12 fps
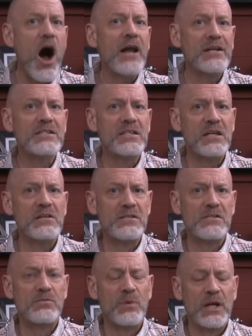
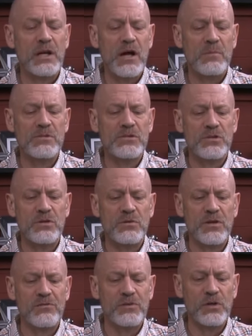oddities when it comes to
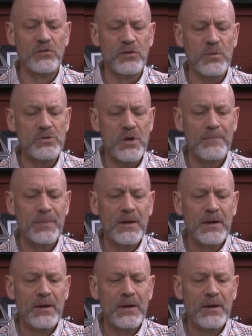their view of Scripture.